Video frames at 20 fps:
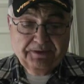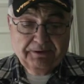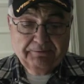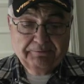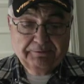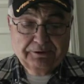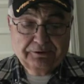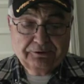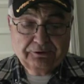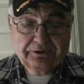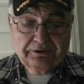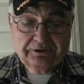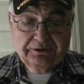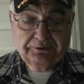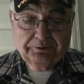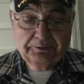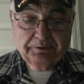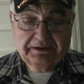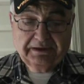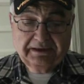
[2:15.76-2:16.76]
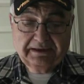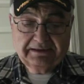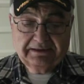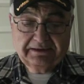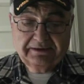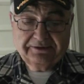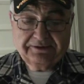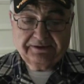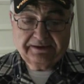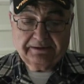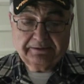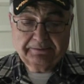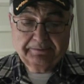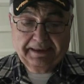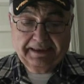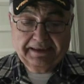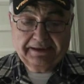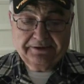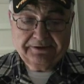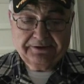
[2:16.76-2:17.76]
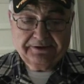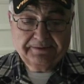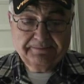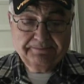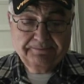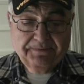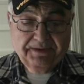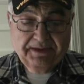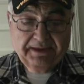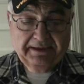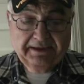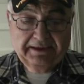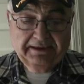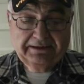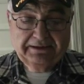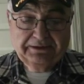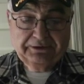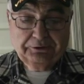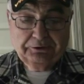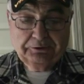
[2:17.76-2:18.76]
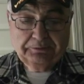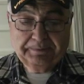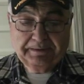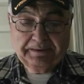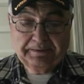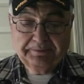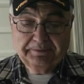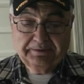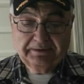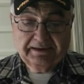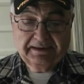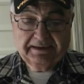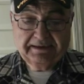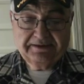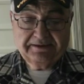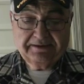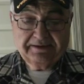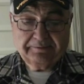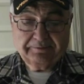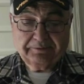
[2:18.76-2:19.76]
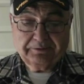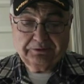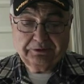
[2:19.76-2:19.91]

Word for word: resorted to a gun to settle matters, killing two people and several